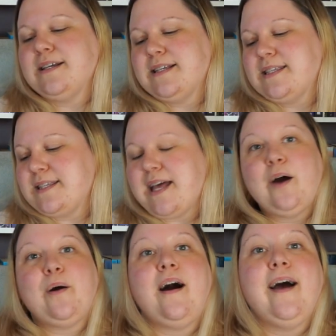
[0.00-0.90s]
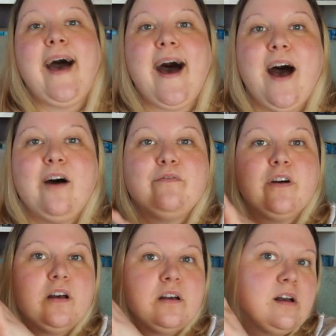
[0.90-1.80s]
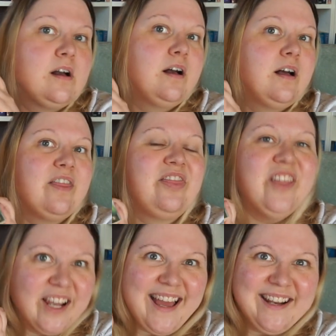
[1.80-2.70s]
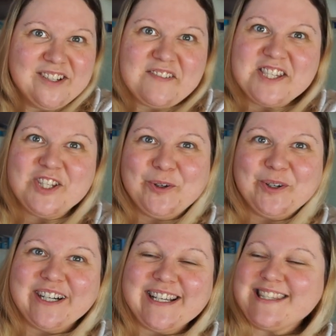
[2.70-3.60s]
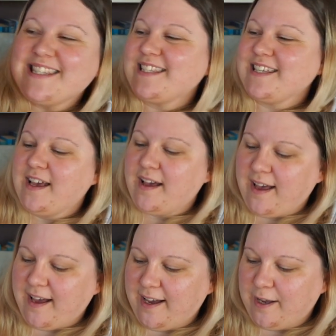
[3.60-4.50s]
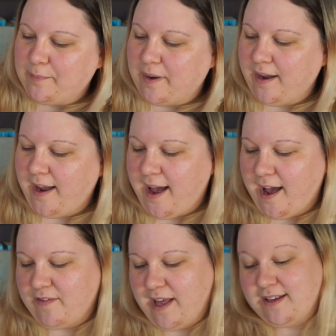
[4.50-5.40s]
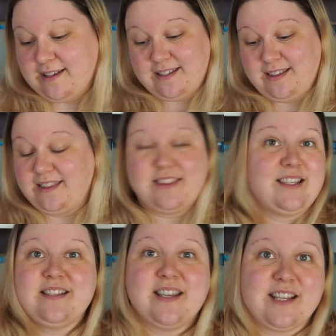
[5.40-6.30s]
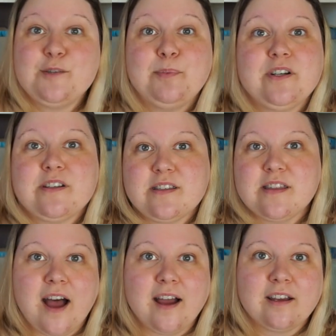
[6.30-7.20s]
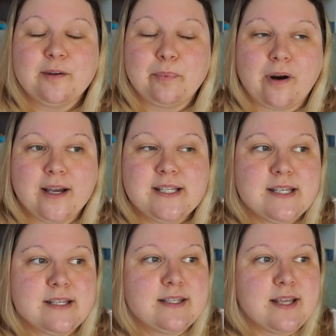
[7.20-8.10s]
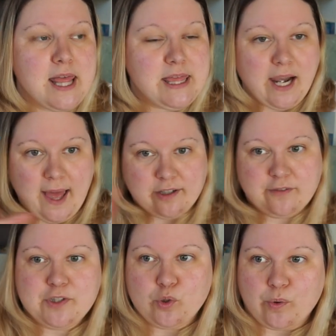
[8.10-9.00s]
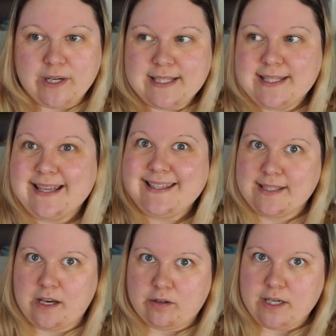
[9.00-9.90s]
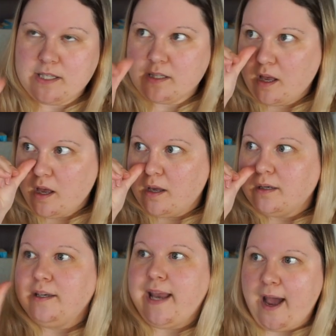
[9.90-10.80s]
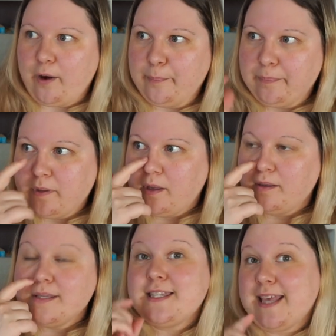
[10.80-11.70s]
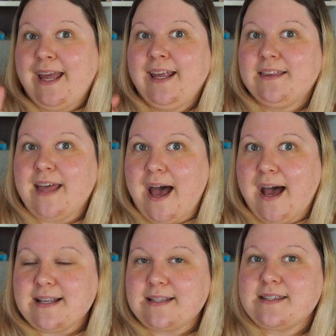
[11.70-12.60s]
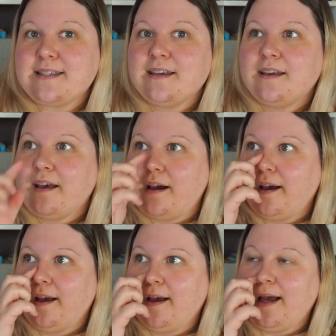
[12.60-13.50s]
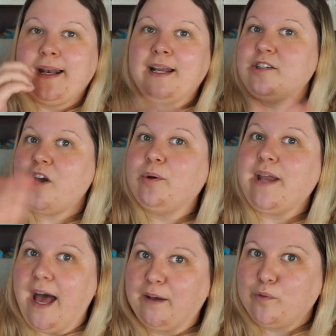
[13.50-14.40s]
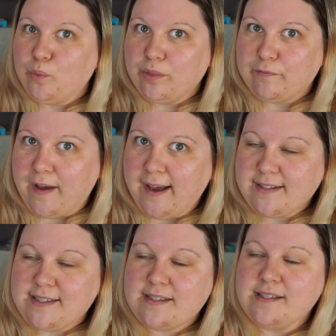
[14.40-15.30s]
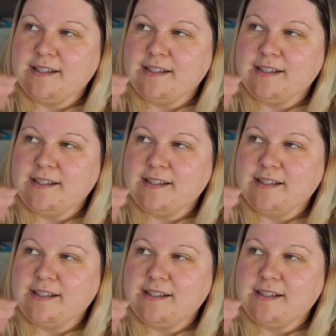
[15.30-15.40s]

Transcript: So I have The Land of Stories. Um, I have the six books that comprises the Land of Stories series. Now, saying that, uh, and I don't have all the facts